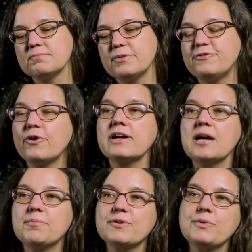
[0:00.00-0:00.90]
Before
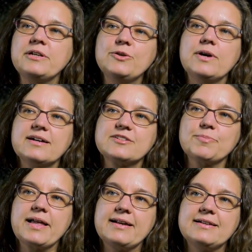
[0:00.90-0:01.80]
Kepler, we knew
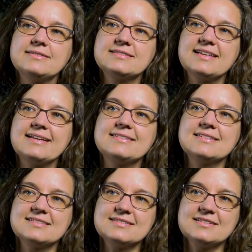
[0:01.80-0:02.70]
exoplanets
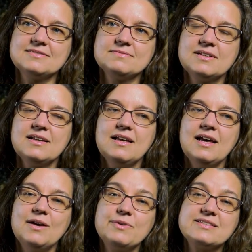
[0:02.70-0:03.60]
existed,
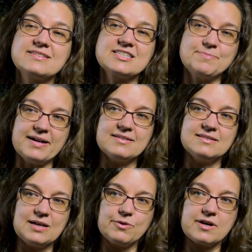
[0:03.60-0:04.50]
and we
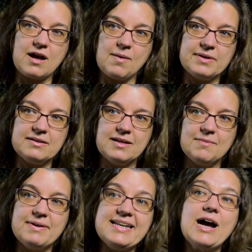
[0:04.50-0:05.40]
suspected they were common,
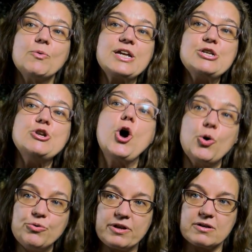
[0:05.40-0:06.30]
but now we
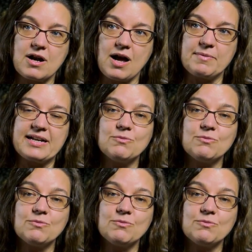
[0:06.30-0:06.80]
know they're common.